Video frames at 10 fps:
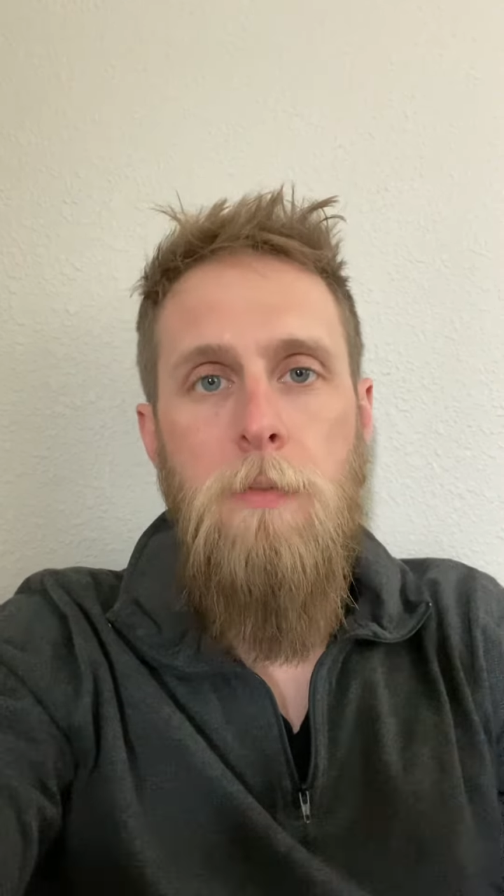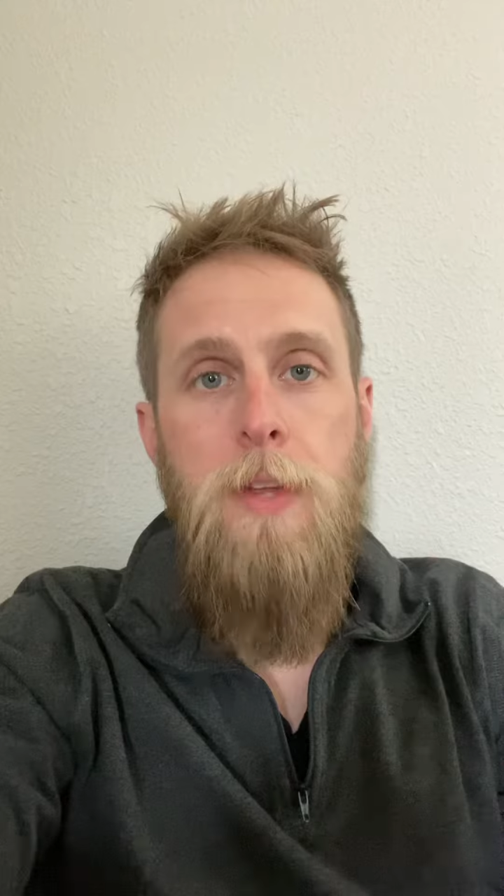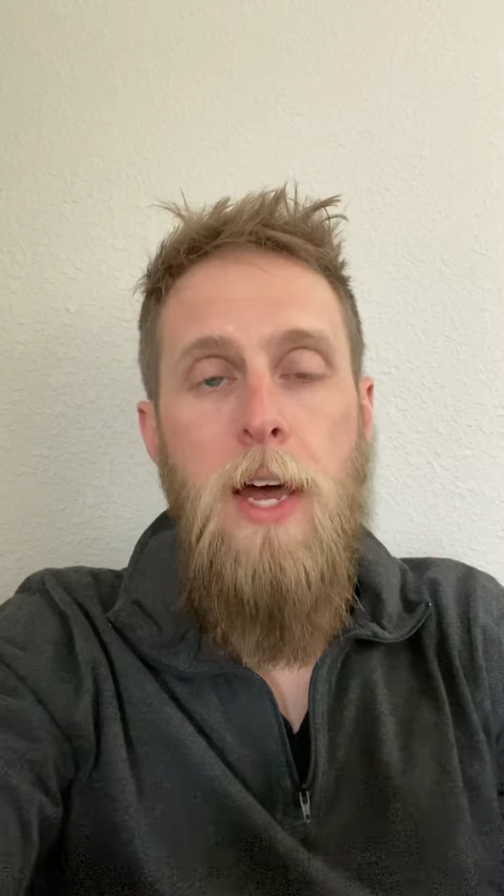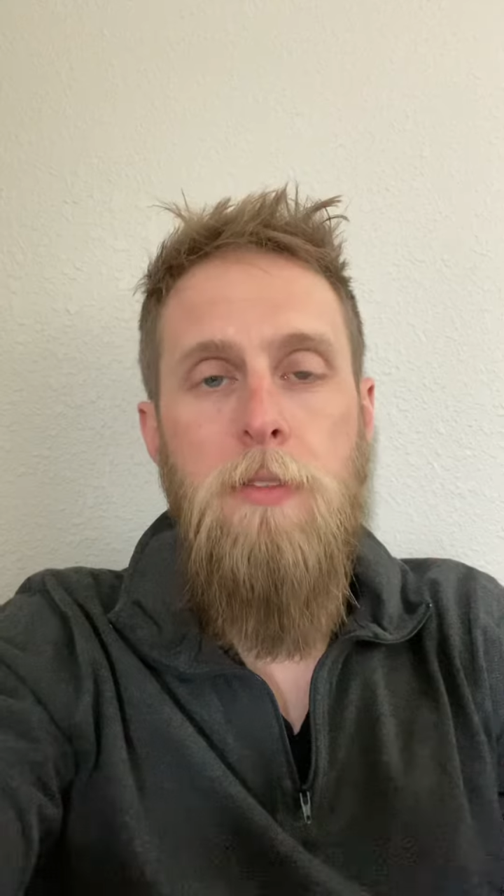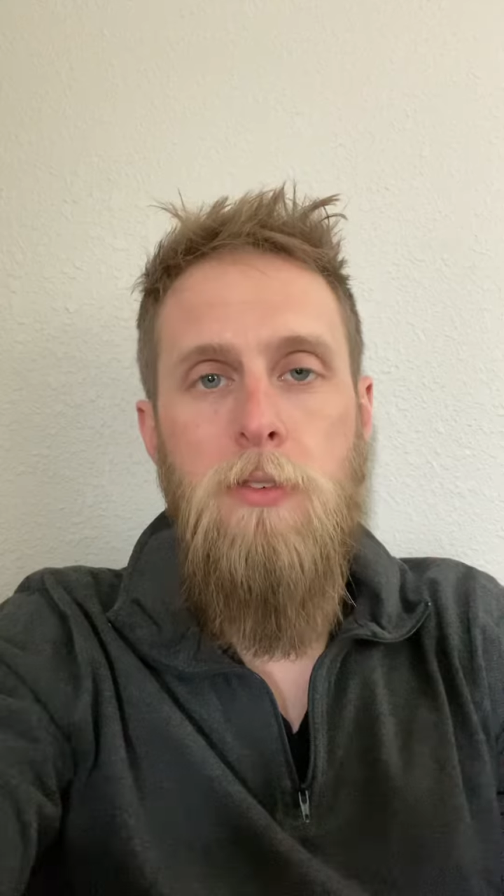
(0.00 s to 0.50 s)

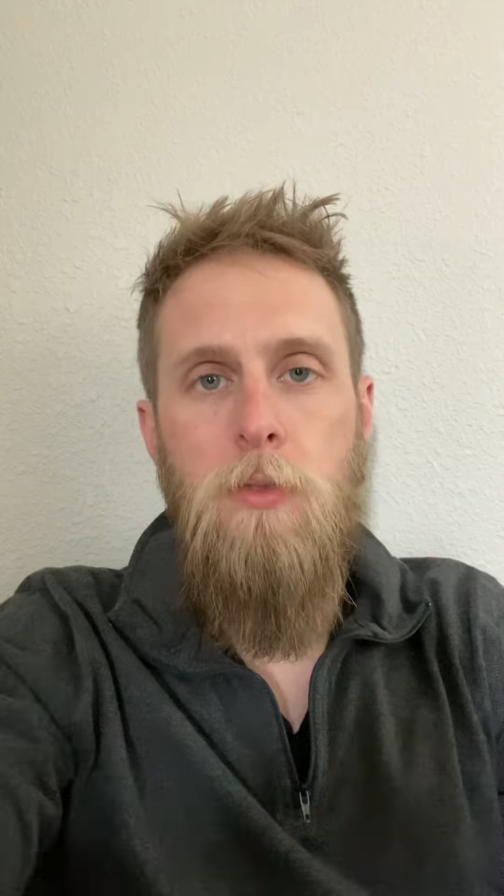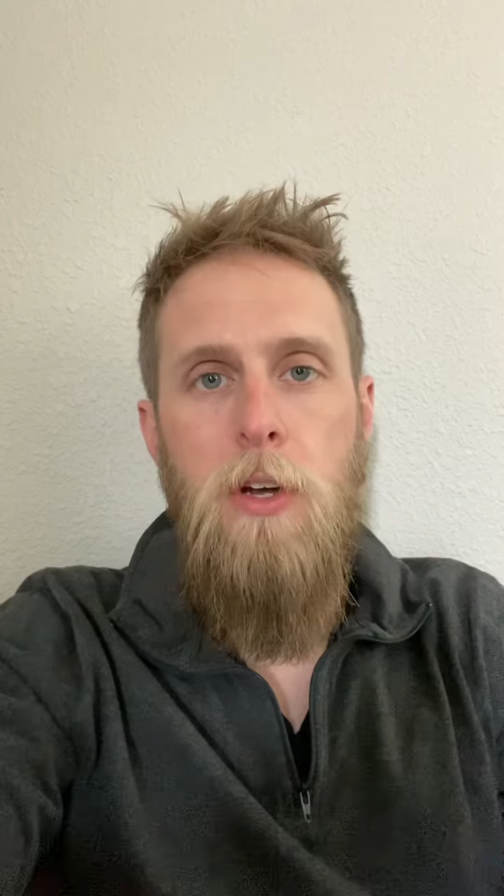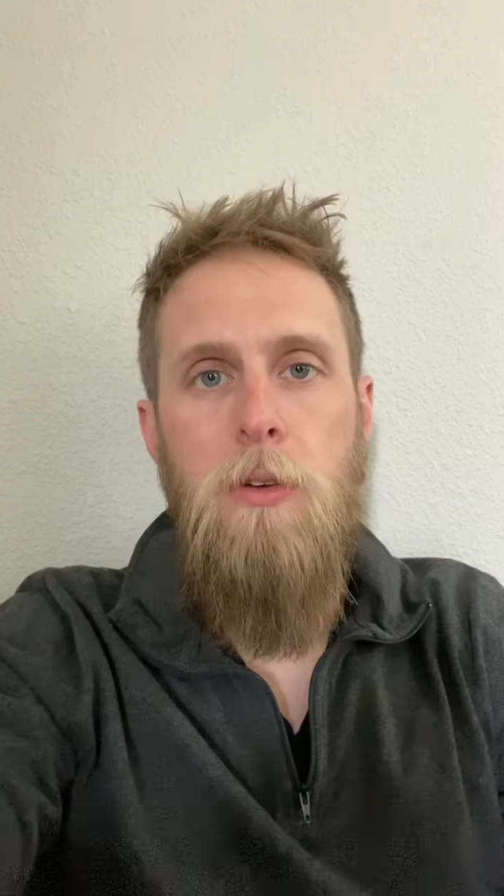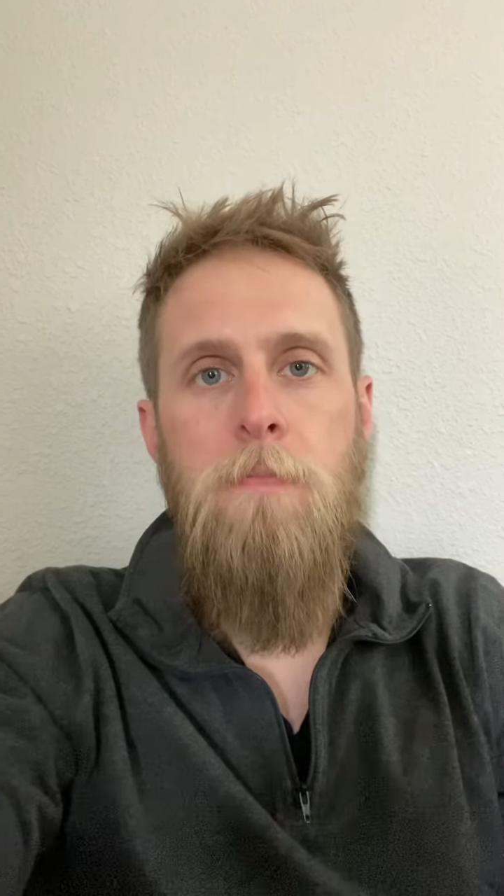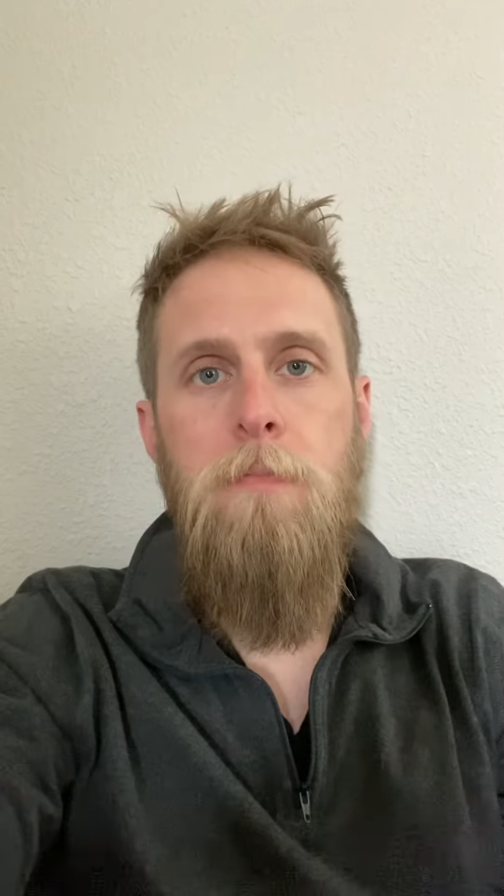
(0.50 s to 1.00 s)
down the
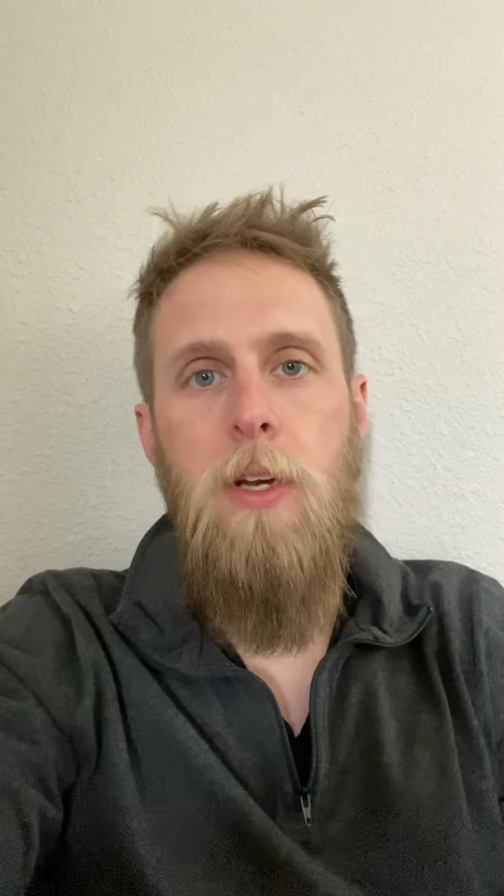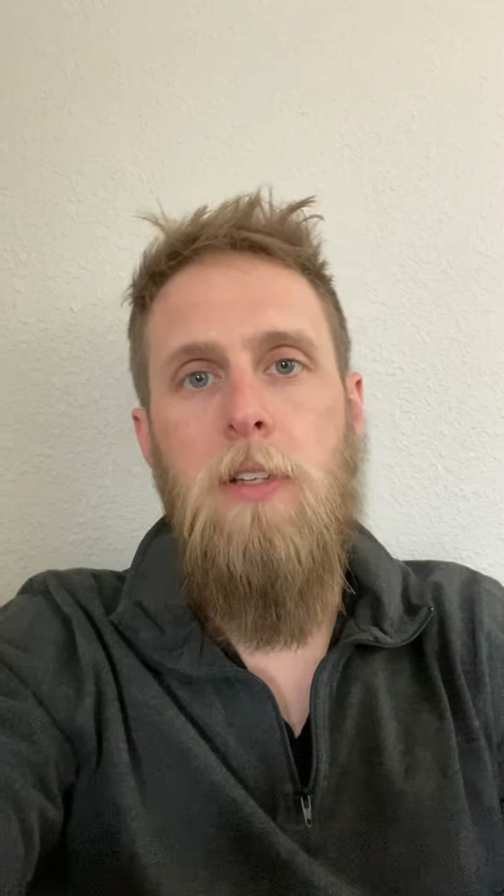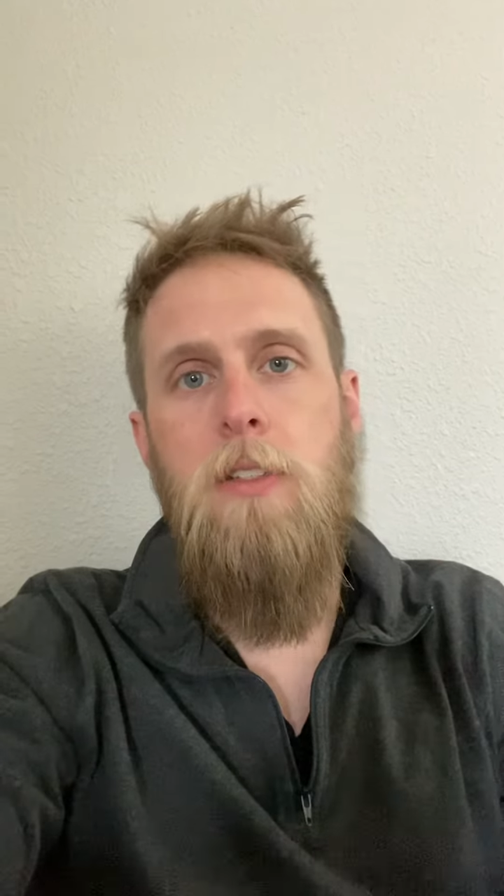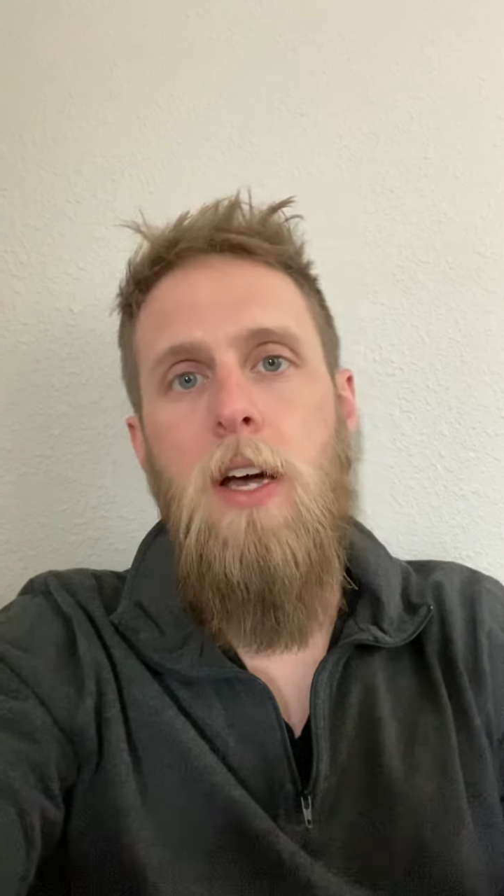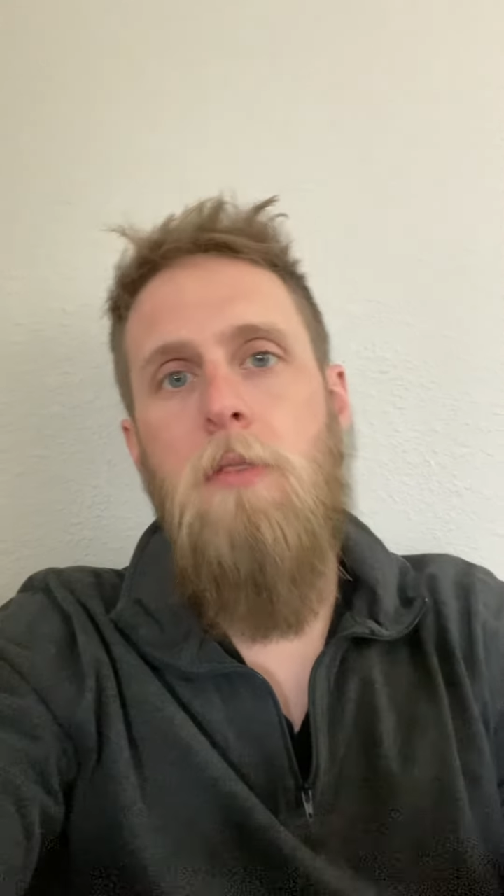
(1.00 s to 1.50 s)
road,
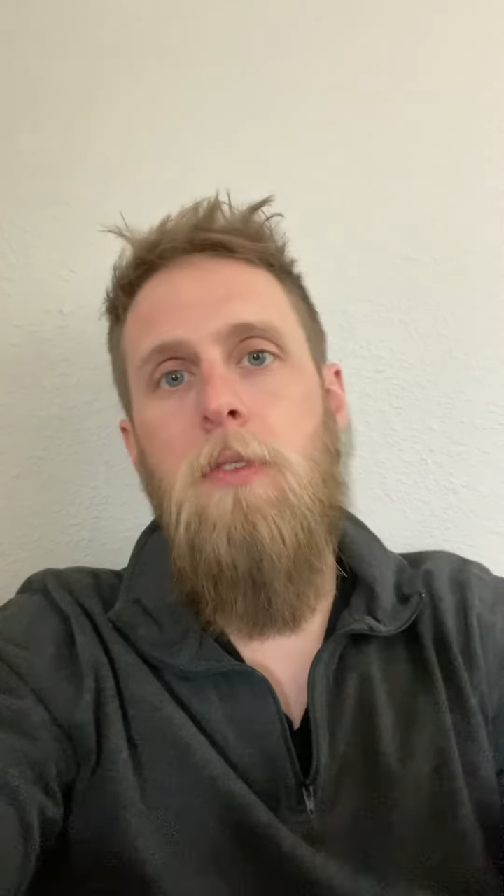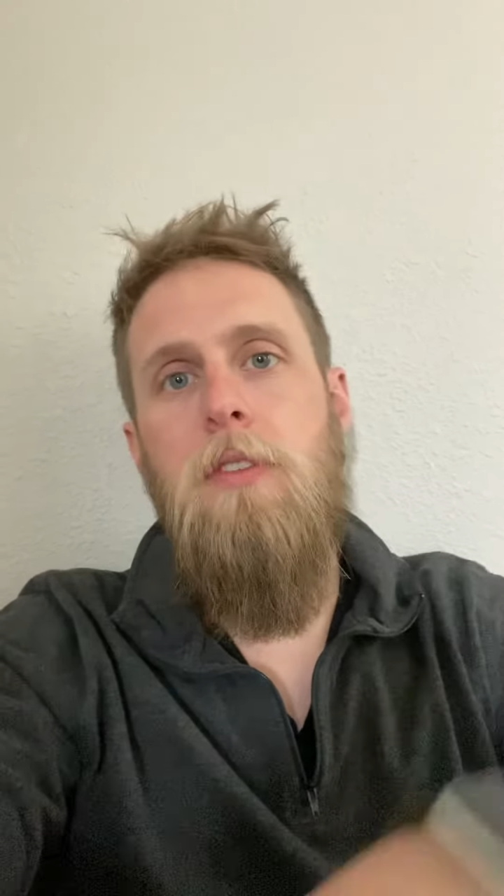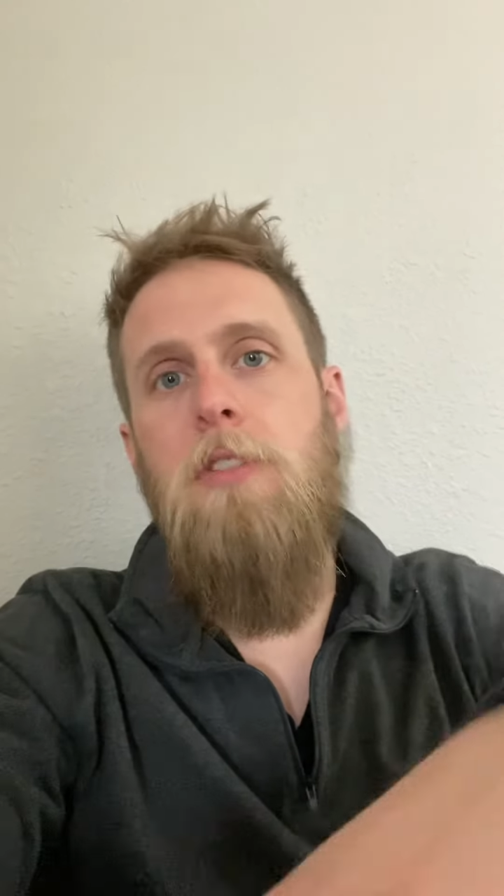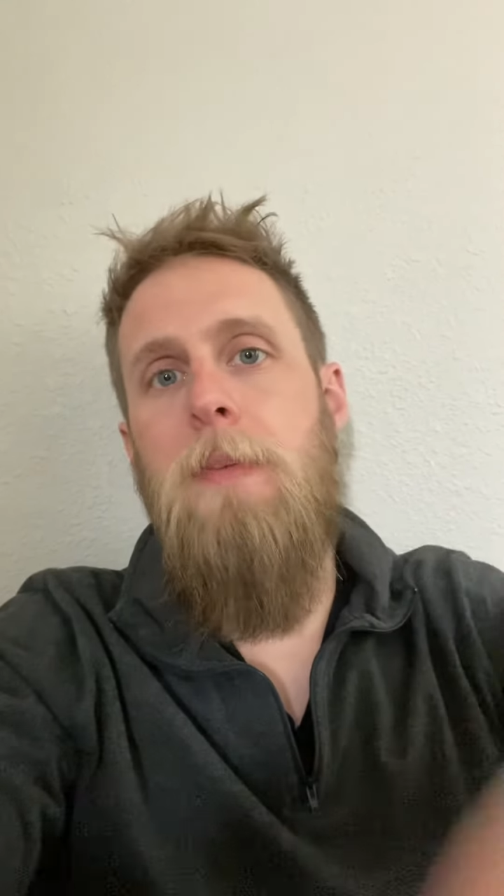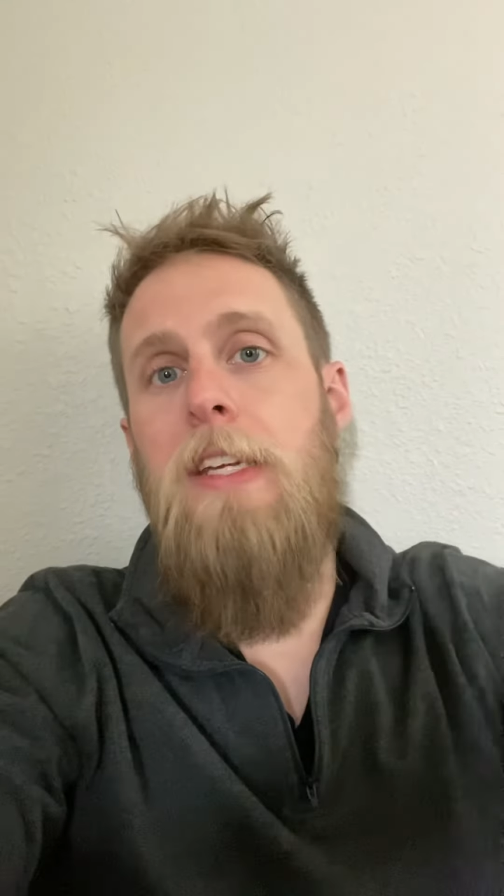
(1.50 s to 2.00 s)
because God wants
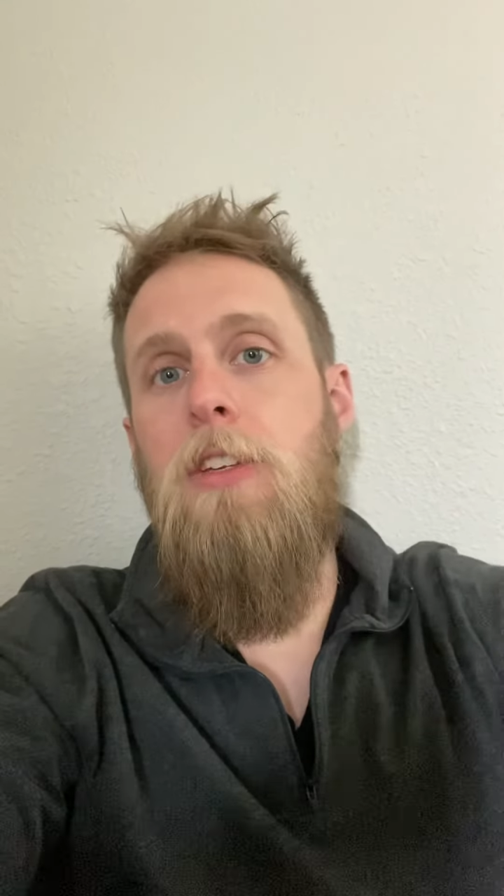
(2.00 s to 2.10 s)
to speak